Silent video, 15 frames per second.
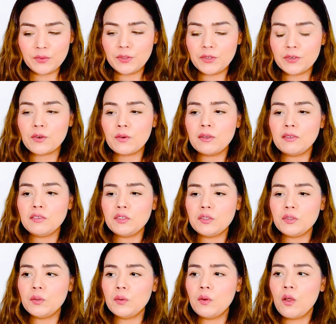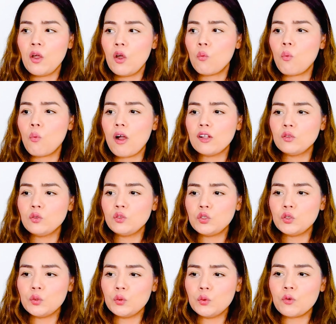You're going to want
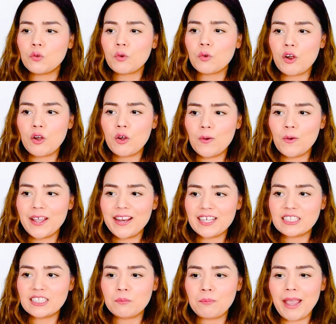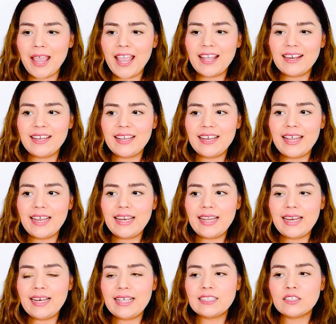to grow and expand it, and,
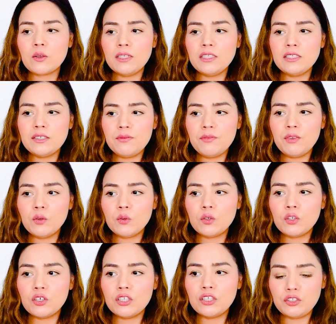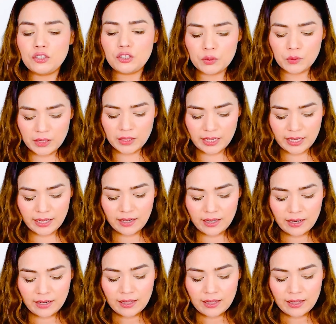and it's going to feel good doing it.